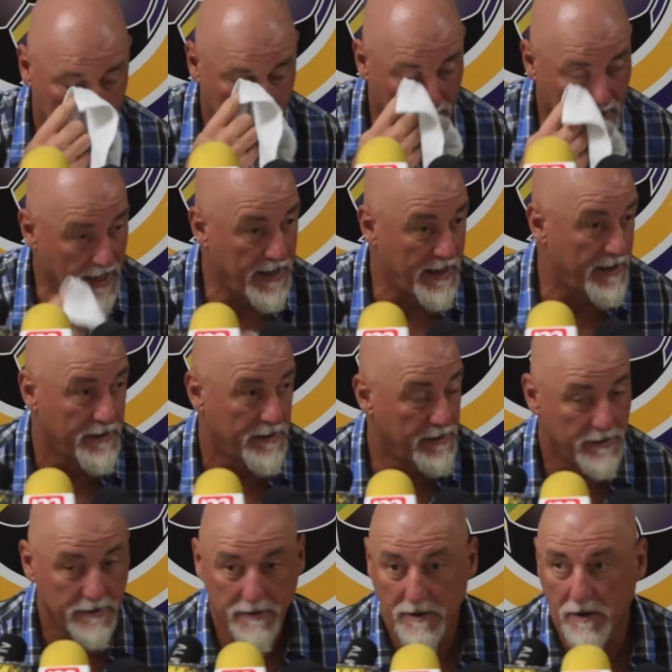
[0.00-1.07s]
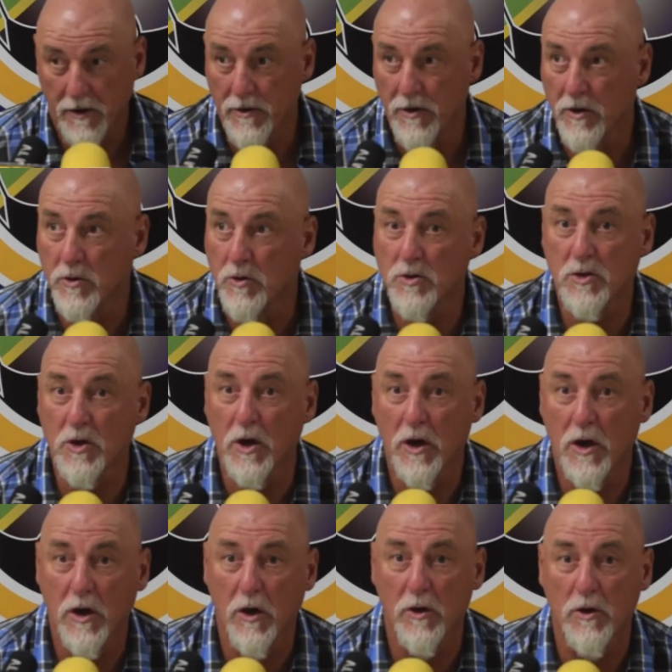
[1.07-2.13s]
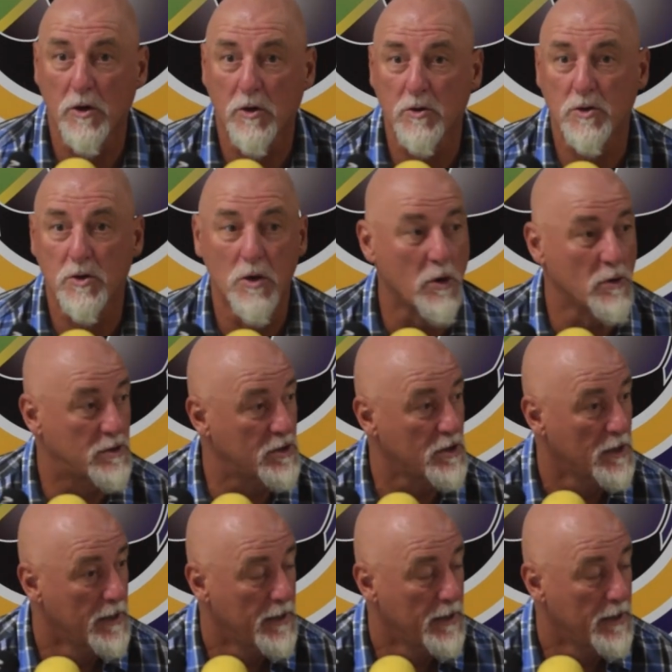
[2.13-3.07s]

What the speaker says: year on a good note.